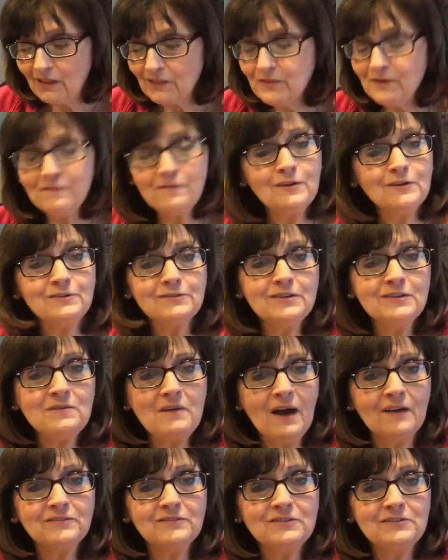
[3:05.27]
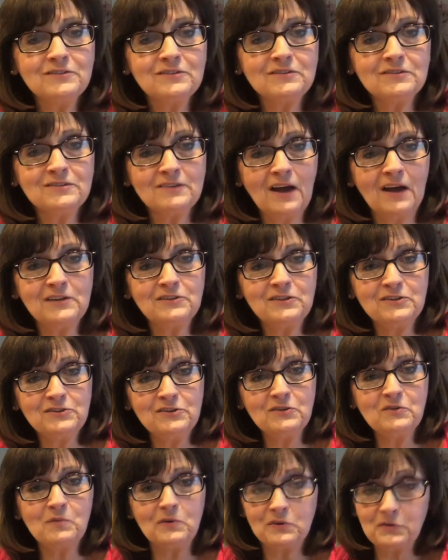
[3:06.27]
the first thing you have to decide to
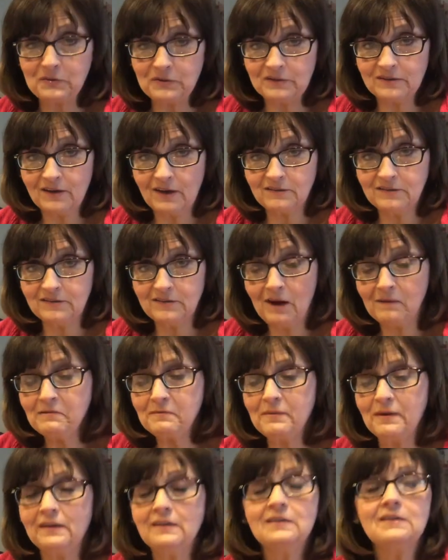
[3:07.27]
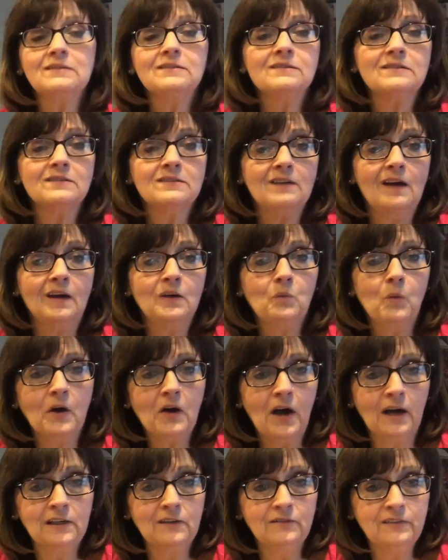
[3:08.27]
do when you decide to diamond paint is decide what
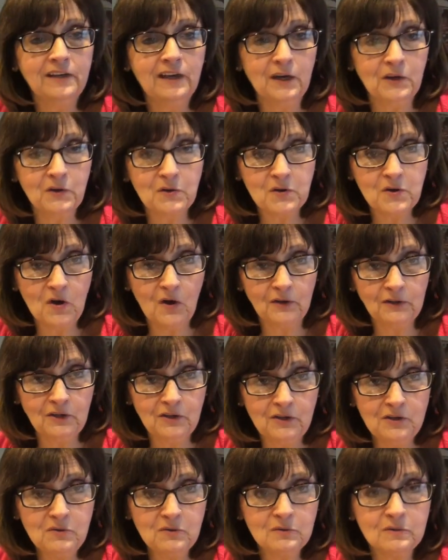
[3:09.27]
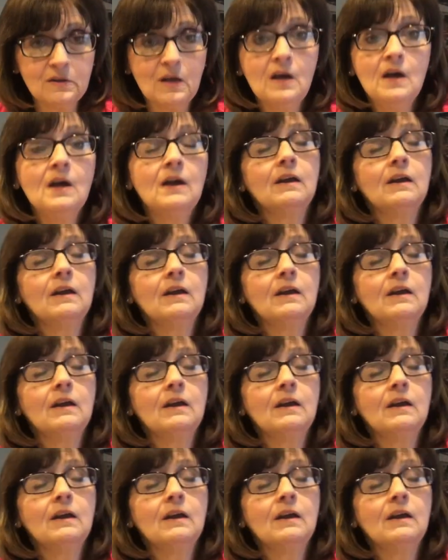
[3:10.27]
kind of kit you're going to use.